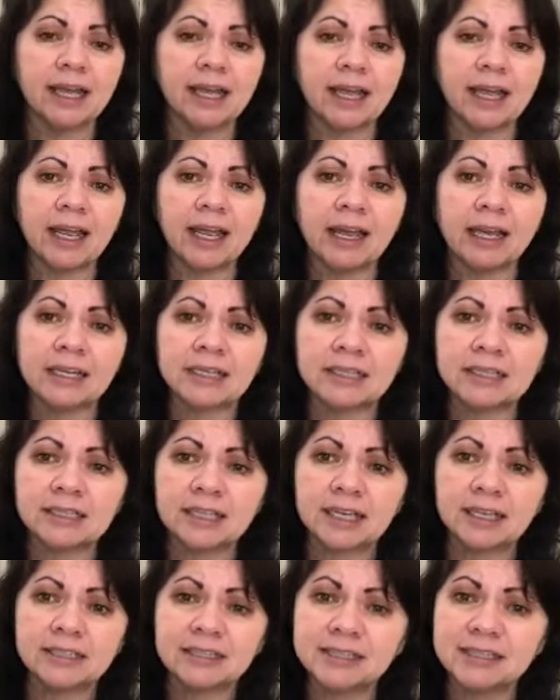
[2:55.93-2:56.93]
and
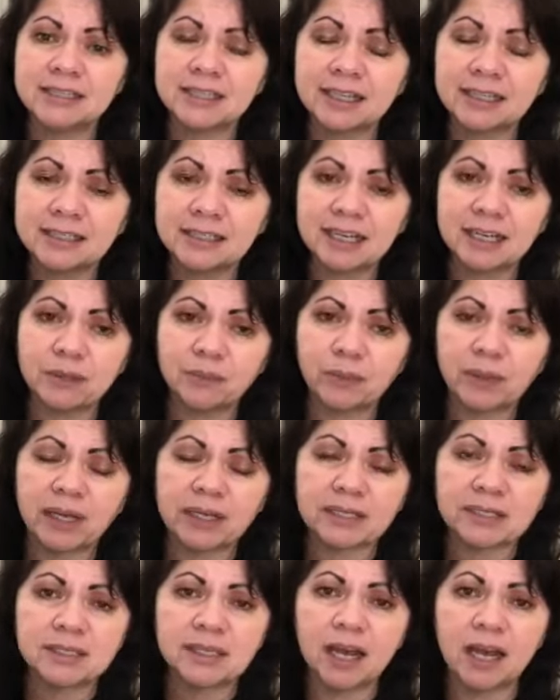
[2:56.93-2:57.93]
since I stayed up
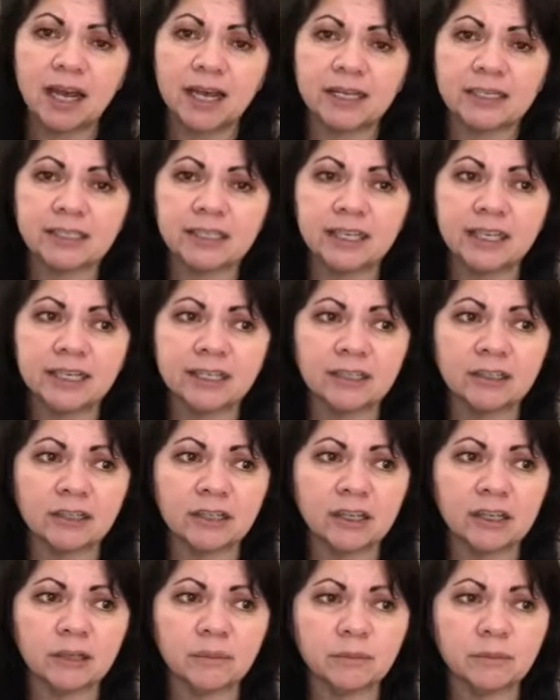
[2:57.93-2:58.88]
last night and